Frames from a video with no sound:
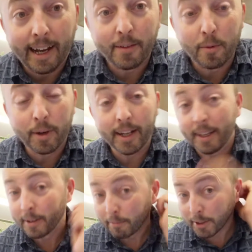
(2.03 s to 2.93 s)
Hi
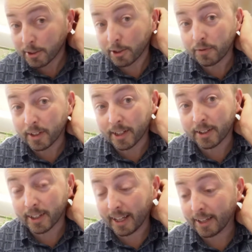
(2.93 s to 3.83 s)
everybody, Mr. Neufeld here
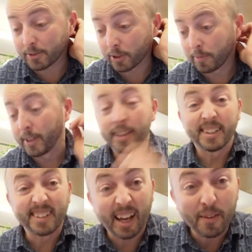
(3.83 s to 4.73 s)
in the classroom.
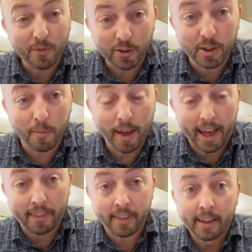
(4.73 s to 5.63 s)
It's time for some
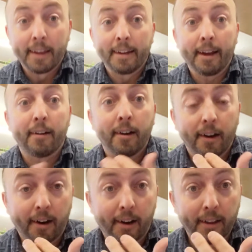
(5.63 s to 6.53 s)
math. Now,
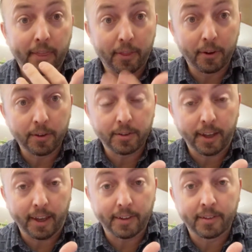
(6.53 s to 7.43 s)
on
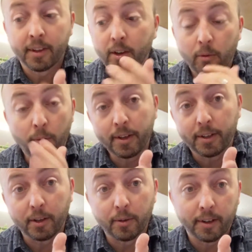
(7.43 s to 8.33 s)
Thursdays, what we
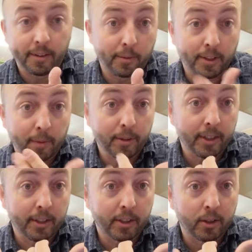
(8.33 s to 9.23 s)
do is we
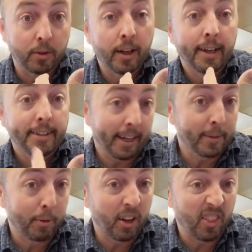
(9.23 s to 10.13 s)
typically do
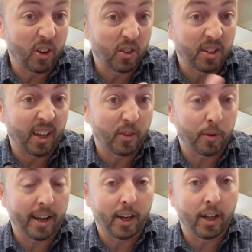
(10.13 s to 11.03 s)
Textbook Thursdays,
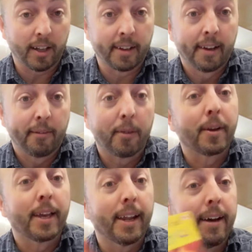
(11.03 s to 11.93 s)
what I call it, where
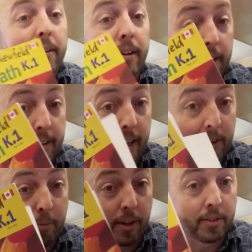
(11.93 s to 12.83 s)
we get out our
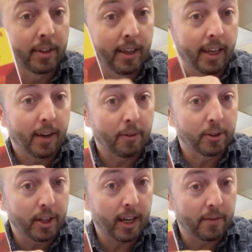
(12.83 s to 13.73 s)
textbooks.
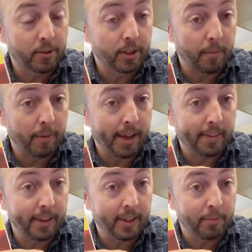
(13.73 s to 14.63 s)
Everyone should have their Jump
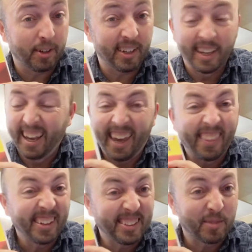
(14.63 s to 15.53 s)
Math textbook,
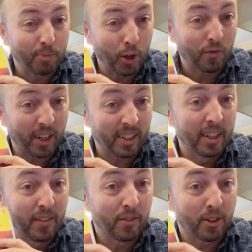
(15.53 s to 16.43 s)
and this is perfect
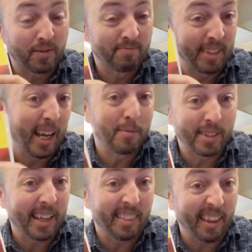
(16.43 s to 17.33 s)
for
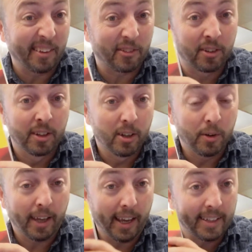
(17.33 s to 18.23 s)
times like this,
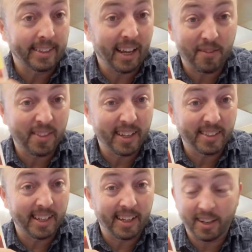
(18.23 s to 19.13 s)
okay? Because
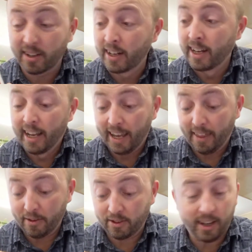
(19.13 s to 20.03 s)
everything's in here,
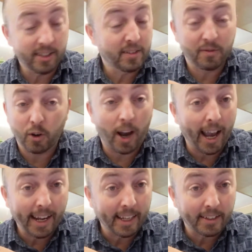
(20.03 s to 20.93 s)
and there's lots of
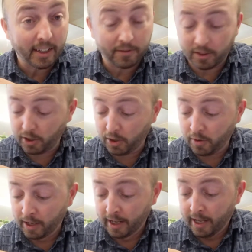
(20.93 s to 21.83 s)
variety of stuff to
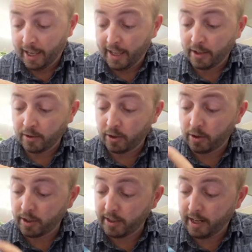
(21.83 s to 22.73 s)
do. And you'll
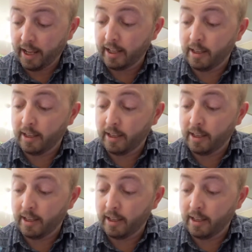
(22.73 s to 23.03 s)
notice that